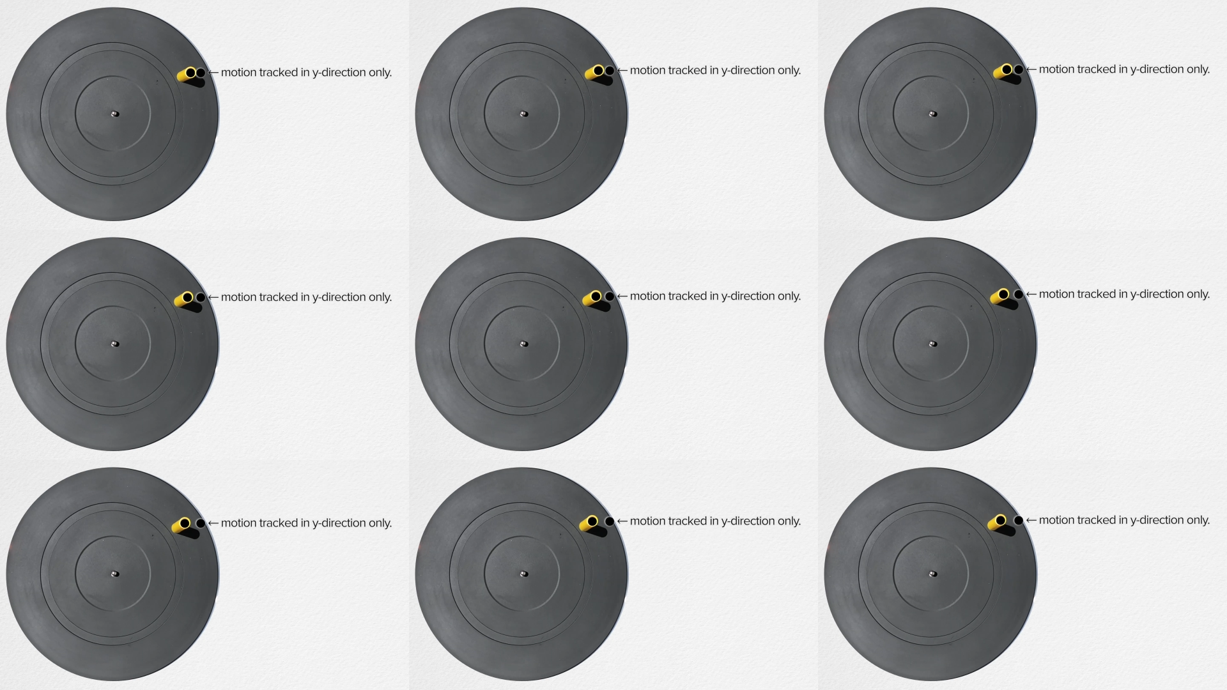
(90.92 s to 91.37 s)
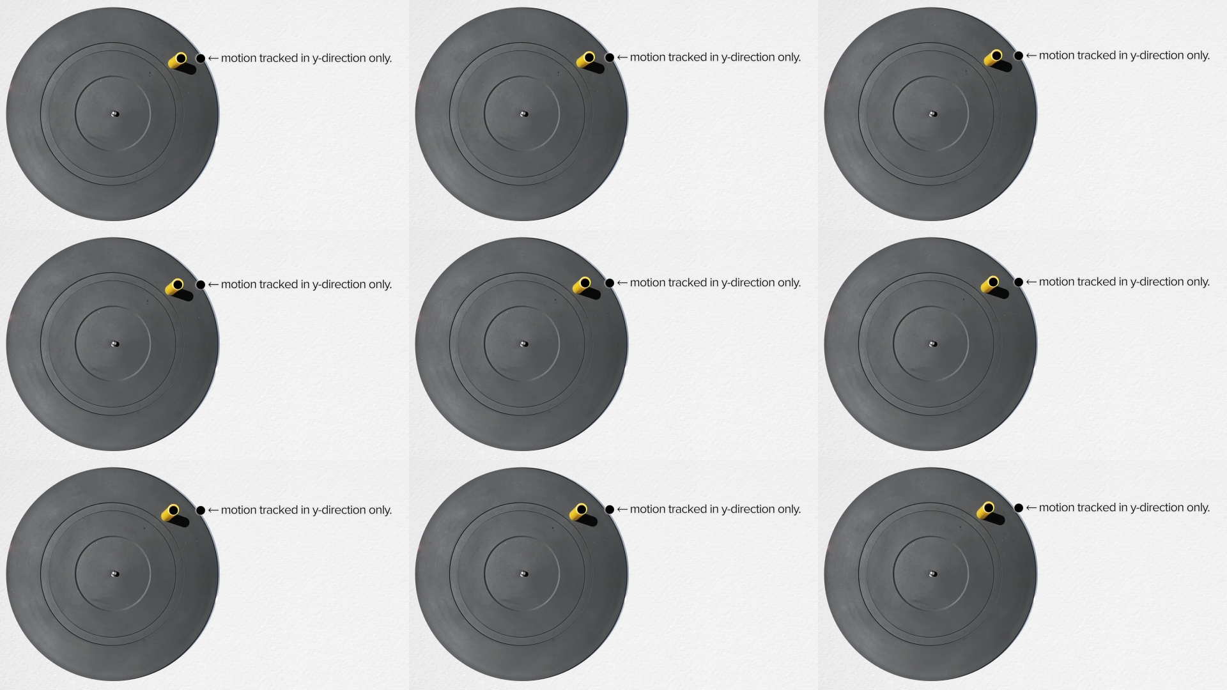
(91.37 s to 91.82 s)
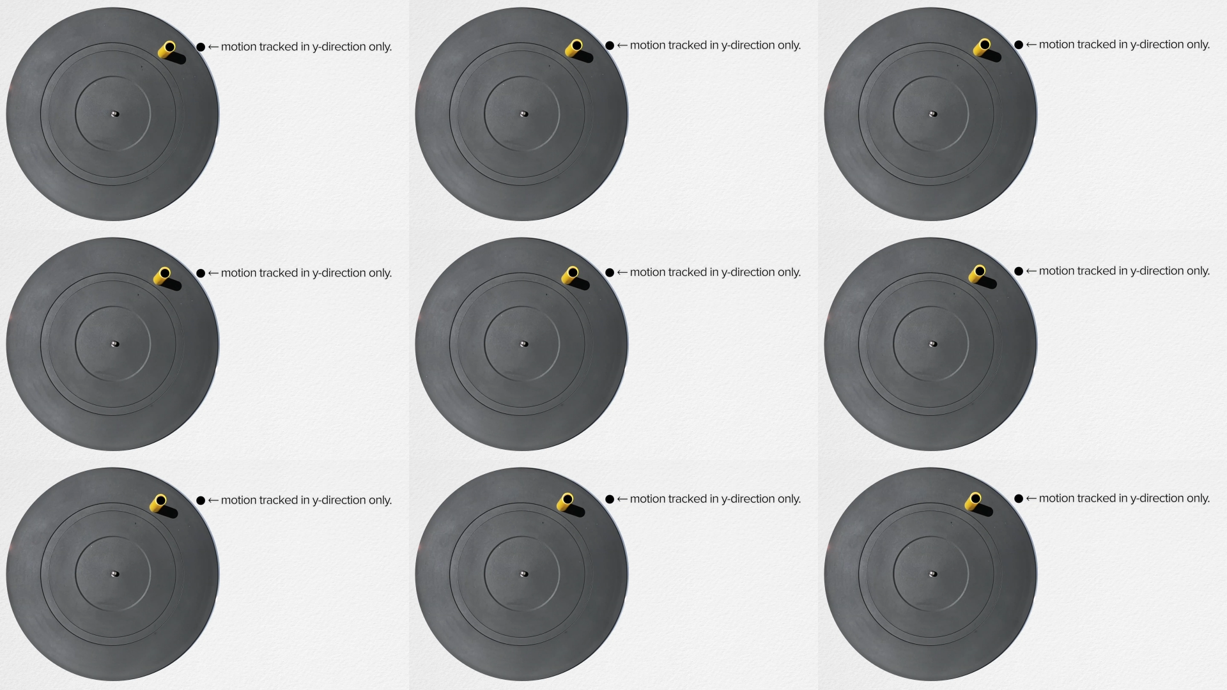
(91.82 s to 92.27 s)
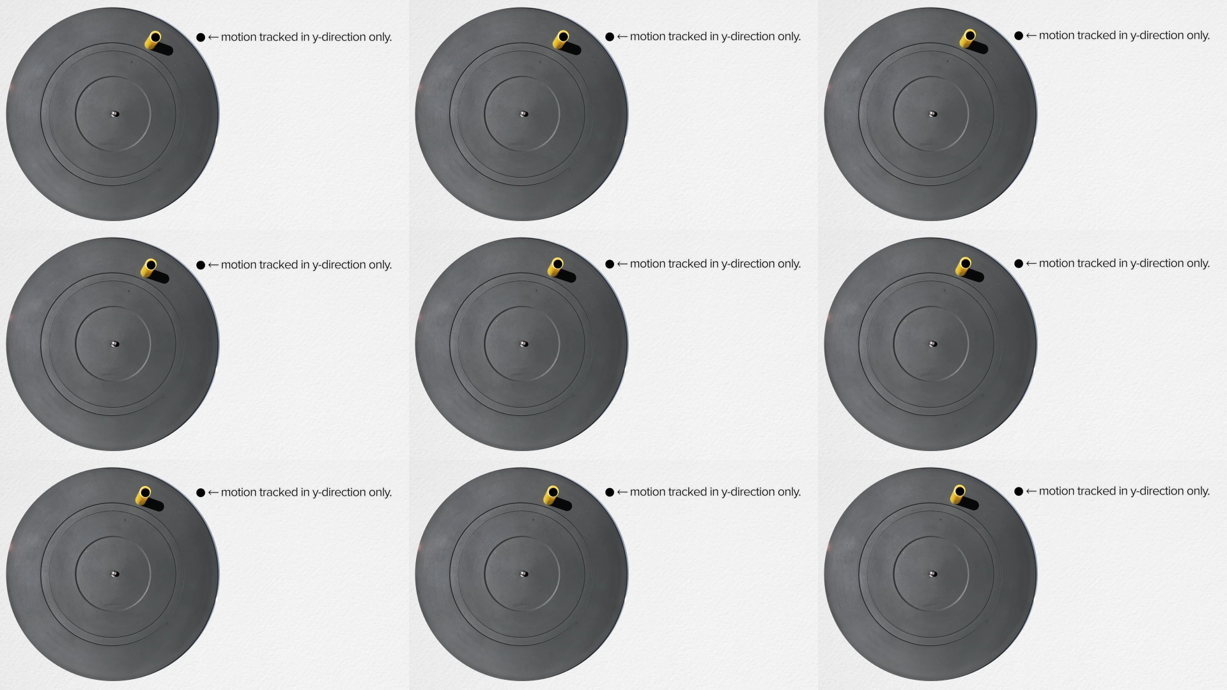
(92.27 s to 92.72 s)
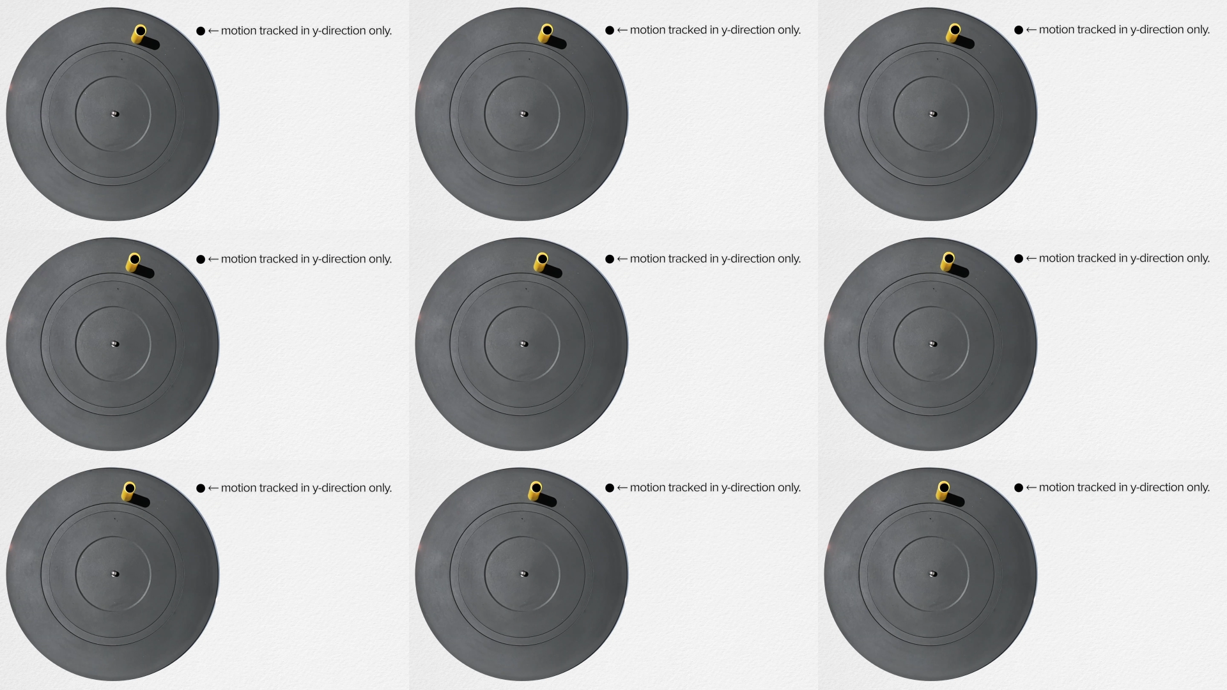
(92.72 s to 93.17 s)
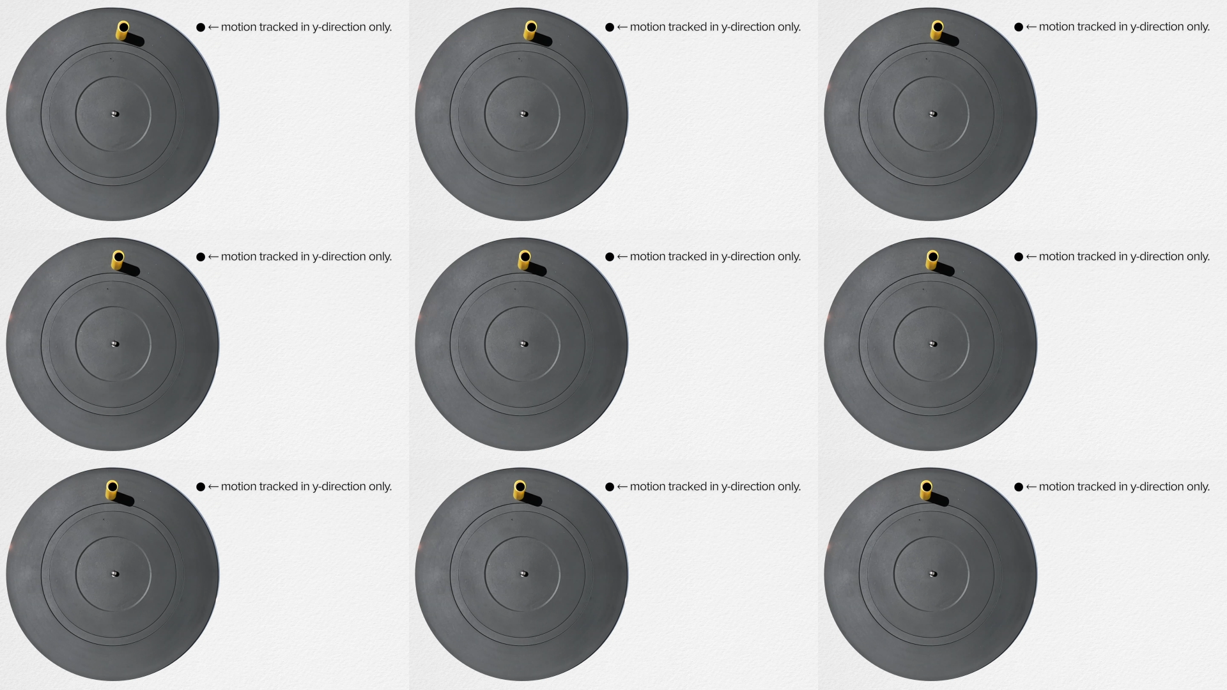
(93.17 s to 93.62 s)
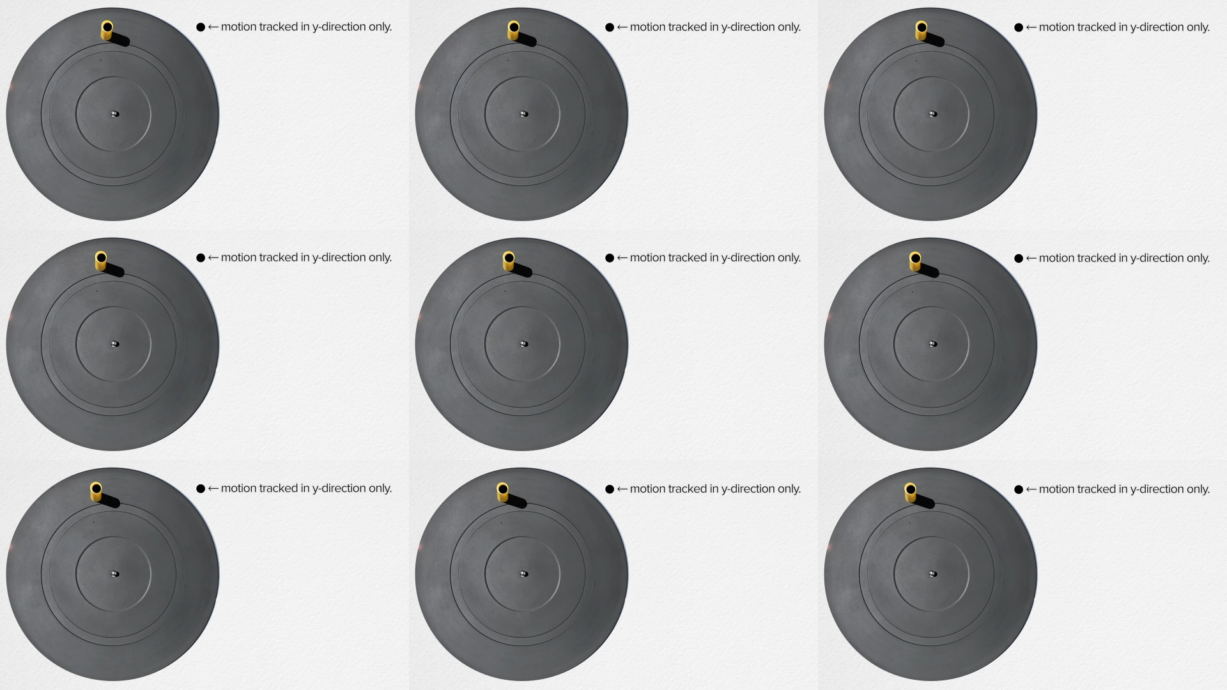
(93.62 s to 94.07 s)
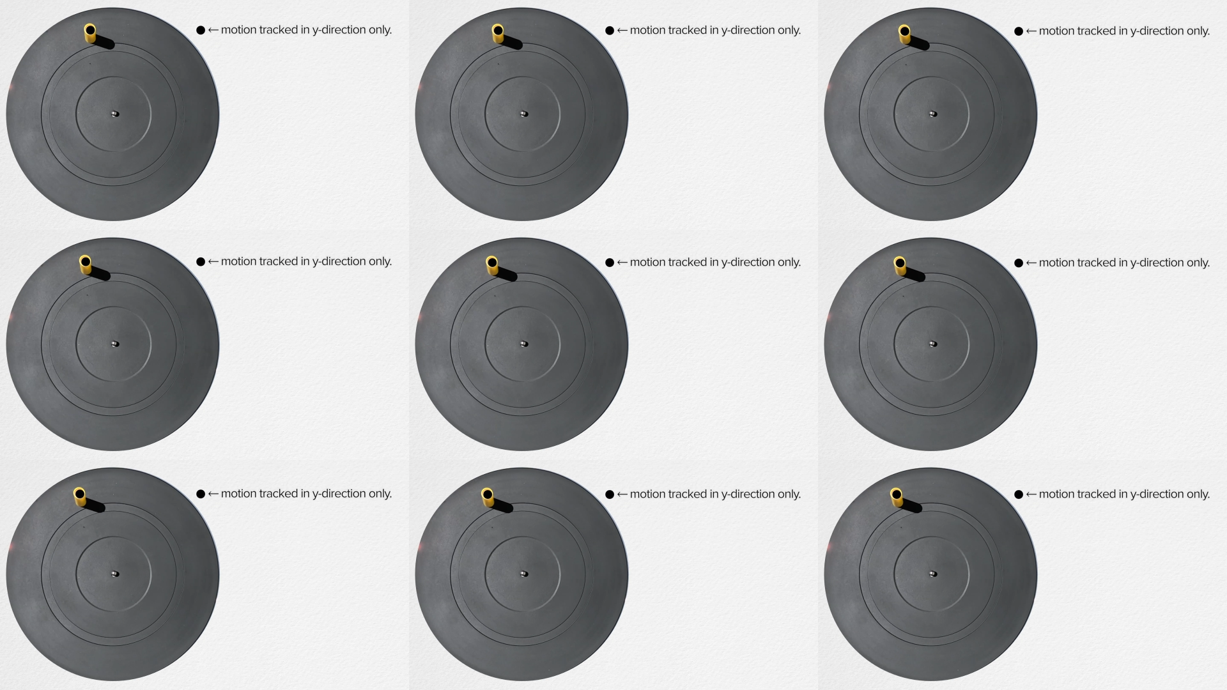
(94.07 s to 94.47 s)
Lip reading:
[unreadable: no face in view]